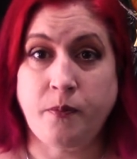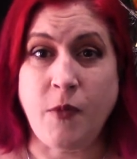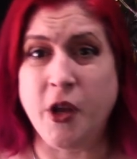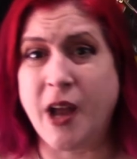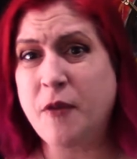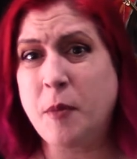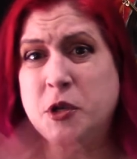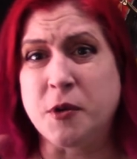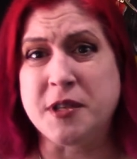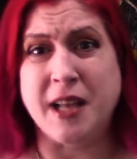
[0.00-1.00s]
you have a
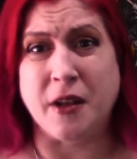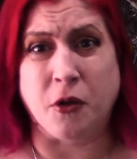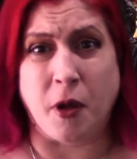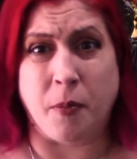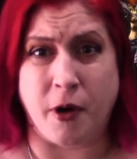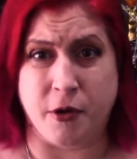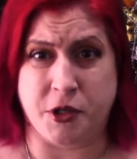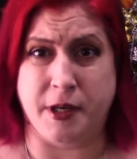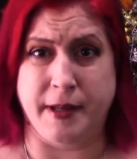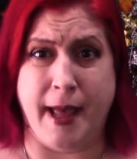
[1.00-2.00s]
much more subtle
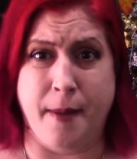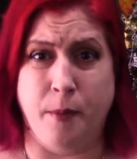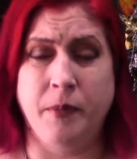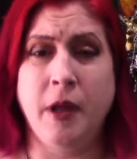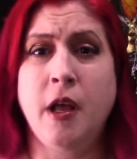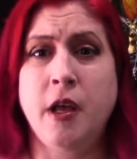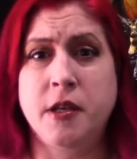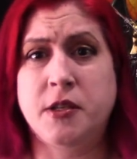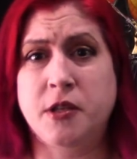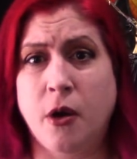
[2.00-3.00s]
approach to them.
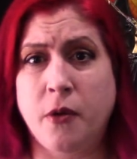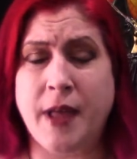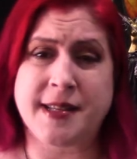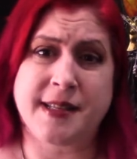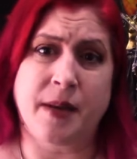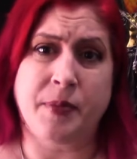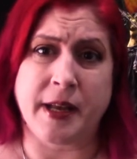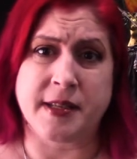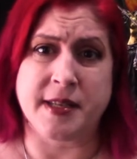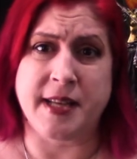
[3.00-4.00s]
So that's
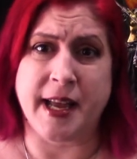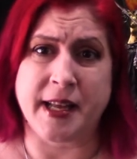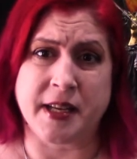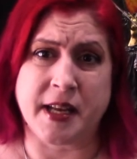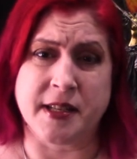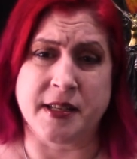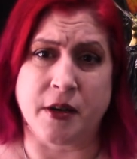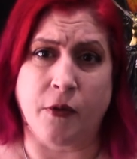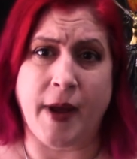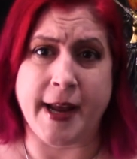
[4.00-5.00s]
something to take into
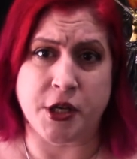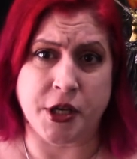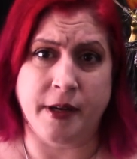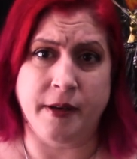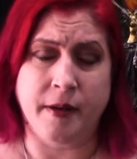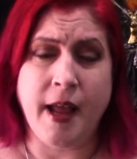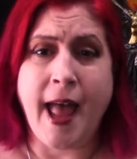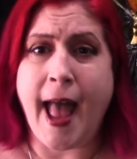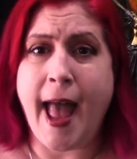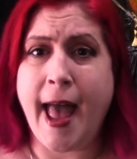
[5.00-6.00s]
consideration.
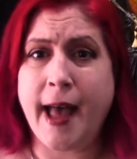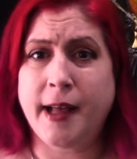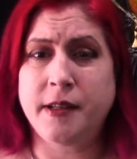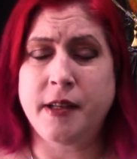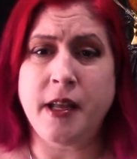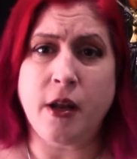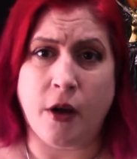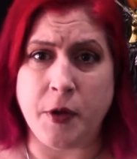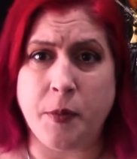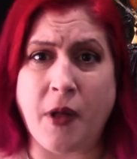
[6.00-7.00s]
And, you know,
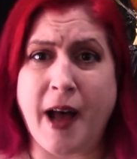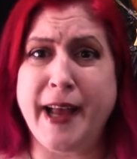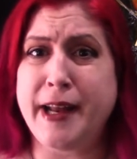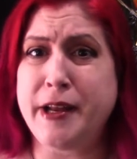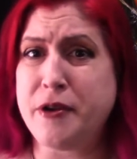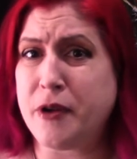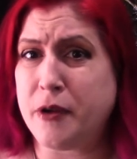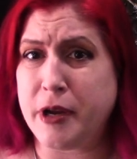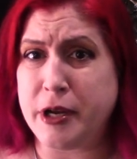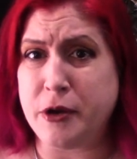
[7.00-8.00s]
if you apply it
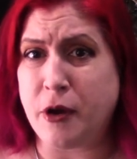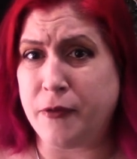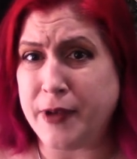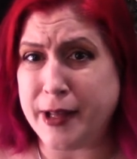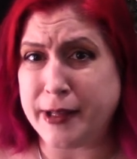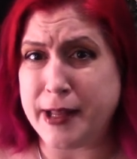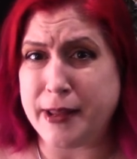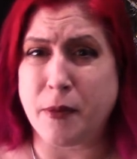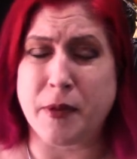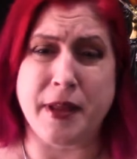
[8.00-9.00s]
and you don't feel
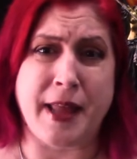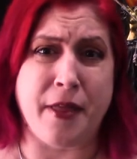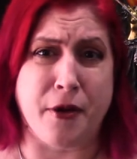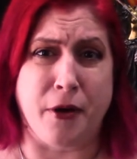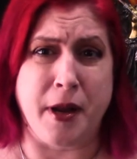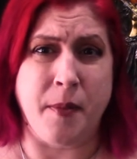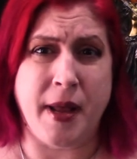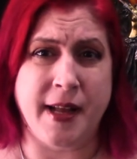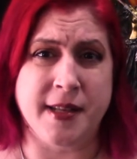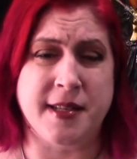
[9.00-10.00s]
anything within that 30
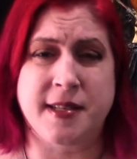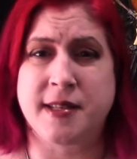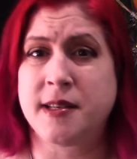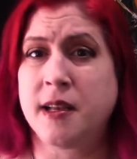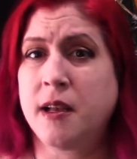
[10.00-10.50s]
minutes,